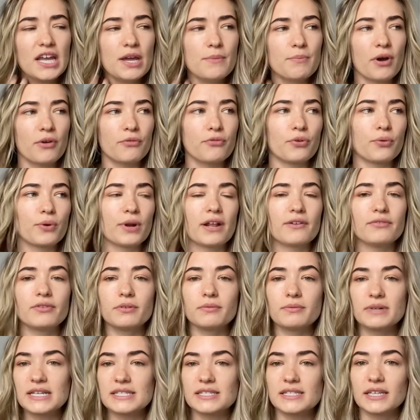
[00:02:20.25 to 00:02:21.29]
But for
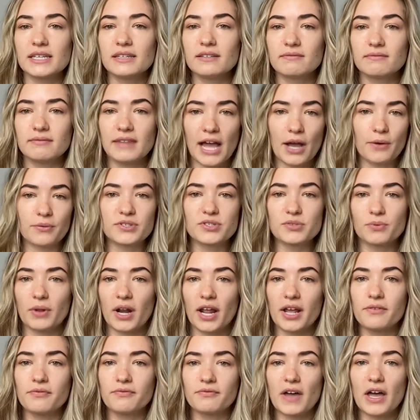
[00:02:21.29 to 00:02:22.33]
whatever reason, that was what
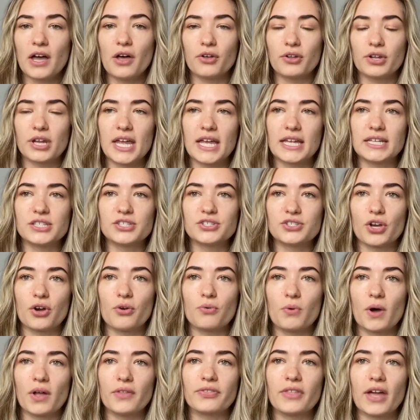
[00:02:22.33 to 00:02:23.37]
I felt. And so
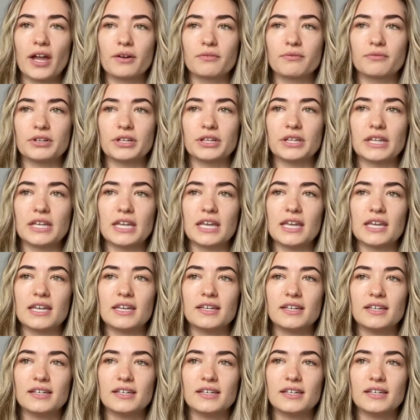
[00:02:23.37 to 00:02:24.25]
what that really